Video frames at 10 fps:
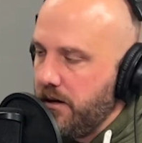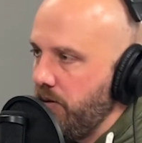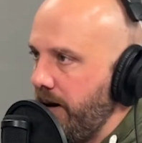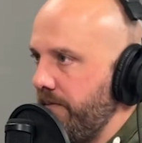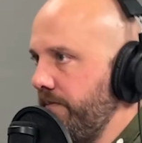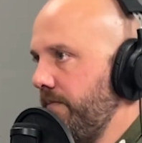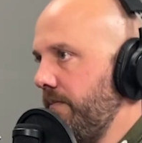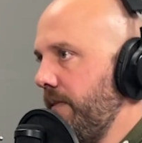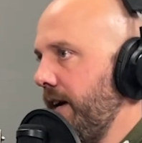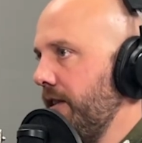Well,
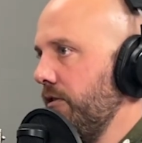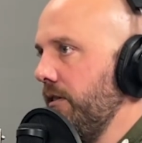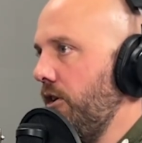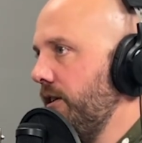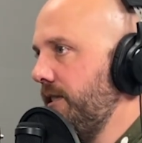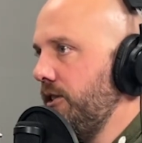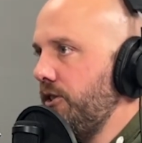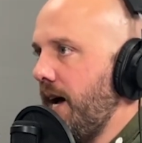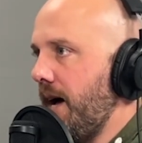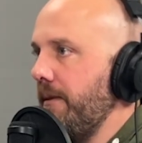I either lost this
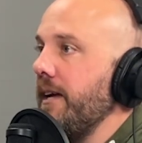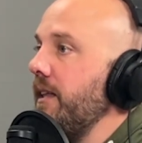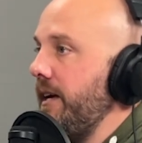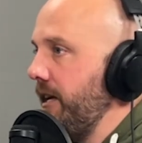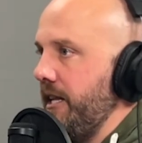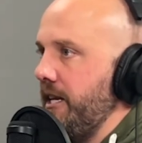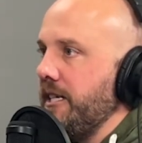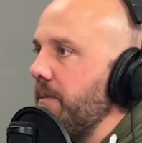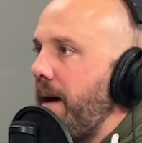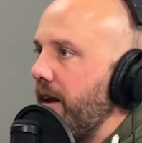job. Like, it
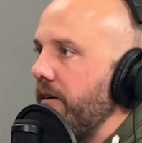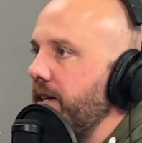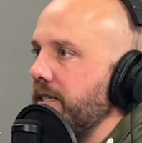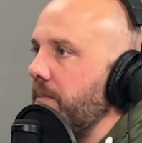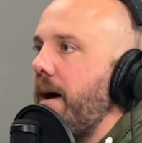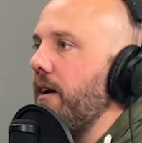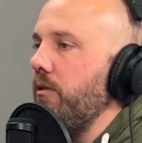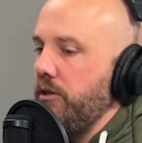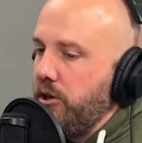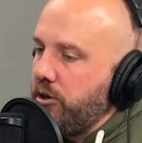doesn't matter. It doesn't
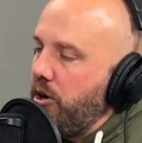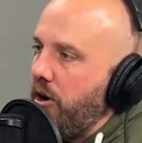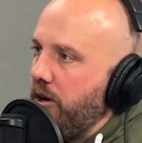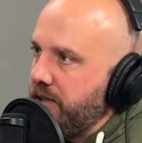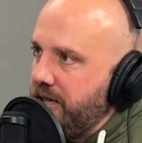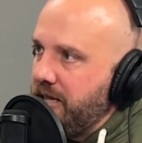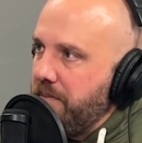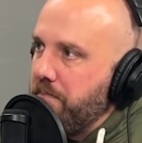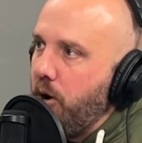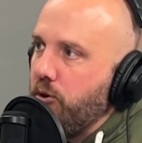matter. The cost is the
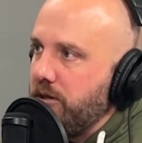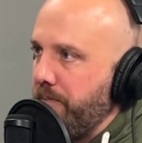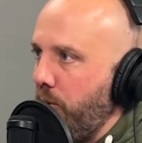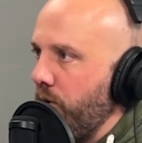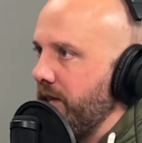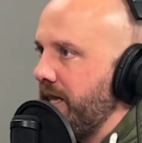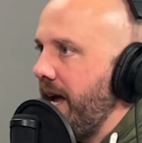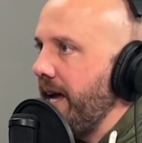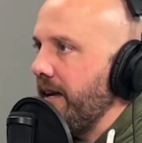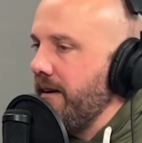most important
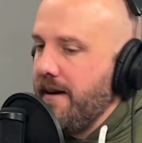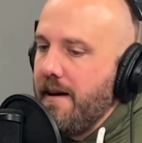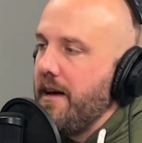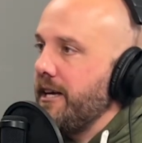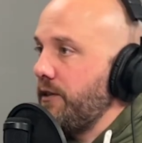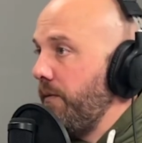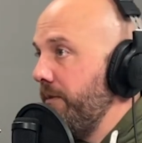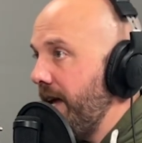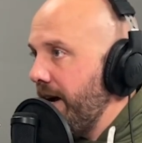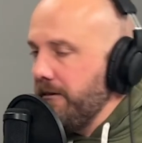thing, because from
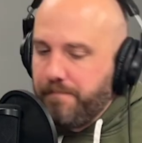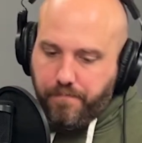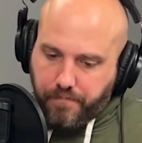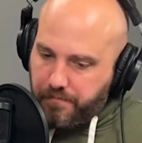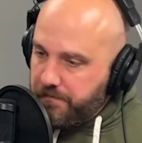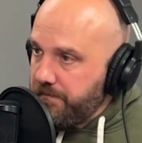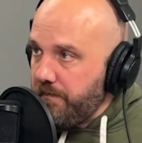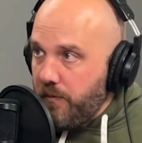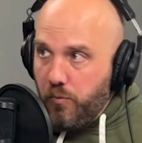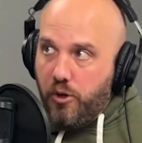there,
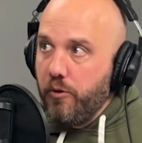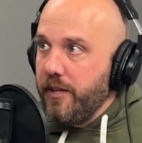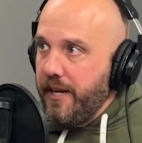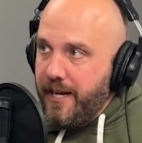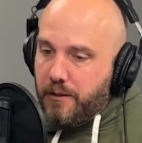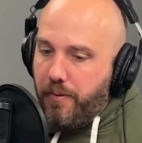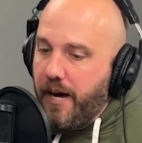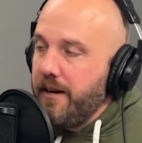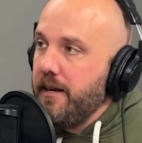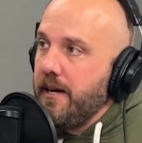we'll go on to the next
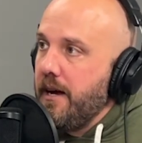spot.